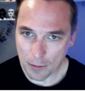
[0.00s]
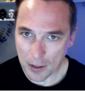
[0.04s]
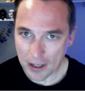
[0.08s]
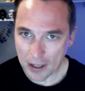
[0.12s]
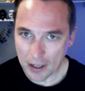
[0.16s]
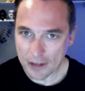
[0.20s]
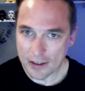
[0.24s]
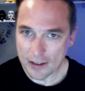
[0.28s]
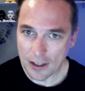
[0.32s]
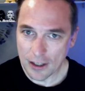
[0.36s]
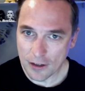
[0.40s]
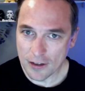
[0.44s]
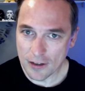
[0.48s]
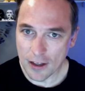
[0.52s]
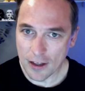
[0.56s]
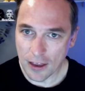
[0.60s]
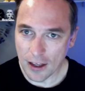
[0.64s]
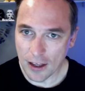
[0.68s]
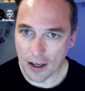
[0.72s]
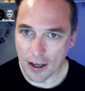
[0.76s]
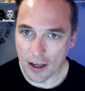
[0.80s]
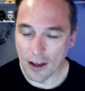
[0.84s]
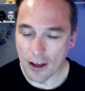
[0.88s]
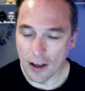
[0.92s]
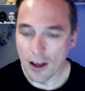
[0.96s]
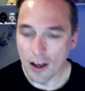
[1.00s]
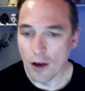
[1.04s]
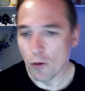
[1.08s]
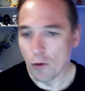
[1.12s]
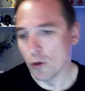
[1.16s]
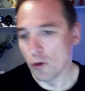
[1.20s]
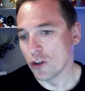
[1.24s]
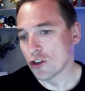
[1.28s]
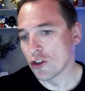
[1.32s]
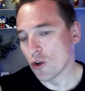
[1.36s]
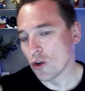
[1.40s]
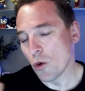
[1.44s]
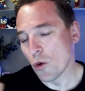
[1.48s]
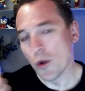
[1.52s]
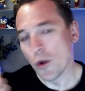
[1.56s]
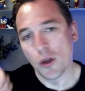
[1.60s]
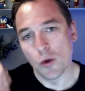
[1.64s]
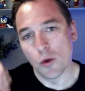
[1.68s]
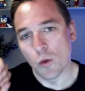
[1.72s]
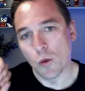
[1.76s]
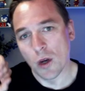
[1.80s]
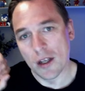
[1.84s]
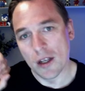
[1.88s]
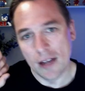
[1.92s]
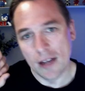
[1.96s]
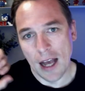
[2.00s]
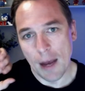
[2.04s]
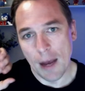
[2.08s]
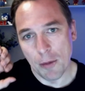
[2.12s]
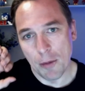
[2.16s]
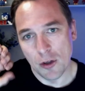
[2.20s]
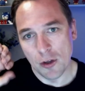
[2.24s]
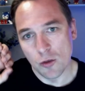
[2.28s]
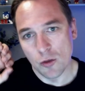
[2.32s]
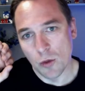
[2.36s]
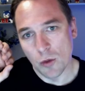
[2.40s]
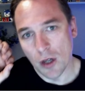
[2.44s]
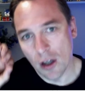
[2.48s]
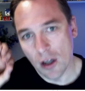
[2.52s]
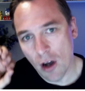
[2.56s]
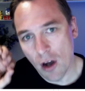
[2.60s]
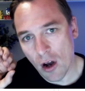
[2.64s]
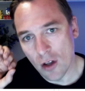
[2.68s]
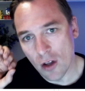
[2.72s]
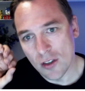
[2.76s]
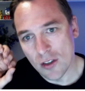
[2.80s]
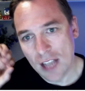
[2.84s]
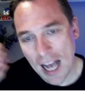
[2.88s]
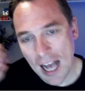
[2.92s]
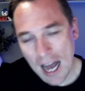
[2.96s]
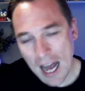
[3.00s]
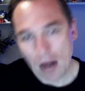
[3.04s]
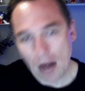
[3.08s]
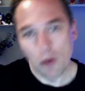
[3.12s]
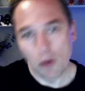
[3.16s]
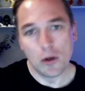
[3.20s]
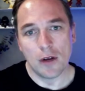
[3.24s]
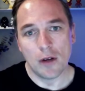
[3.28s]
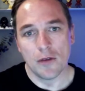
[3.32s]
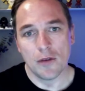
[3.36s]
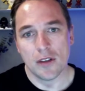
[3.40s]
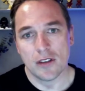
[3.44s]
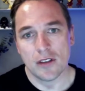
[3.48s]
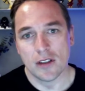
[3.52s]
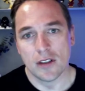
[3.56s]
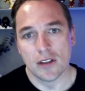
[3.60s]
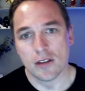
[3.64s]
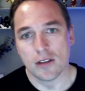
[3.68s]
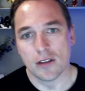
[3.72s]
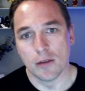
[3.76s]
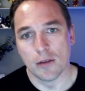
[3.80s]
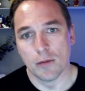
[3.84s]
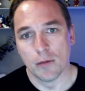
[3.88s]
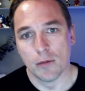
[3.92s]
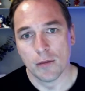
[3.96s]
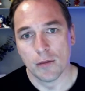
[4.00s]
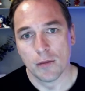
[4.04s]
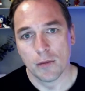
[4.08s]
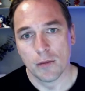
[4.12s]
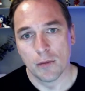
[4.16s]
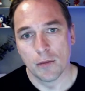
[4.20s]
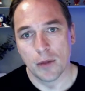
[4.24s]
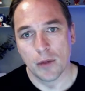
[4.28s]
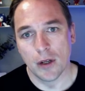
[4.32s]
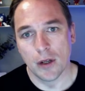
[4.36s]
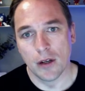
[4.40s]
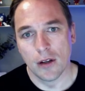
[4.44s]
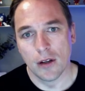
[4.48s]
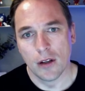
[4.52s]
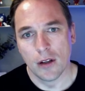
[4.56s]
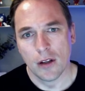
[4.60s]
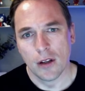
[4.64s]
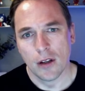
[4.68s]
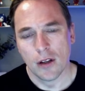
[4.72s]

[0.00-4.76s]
Because here's the thing: we're showing you what happens when it calls out of the system, but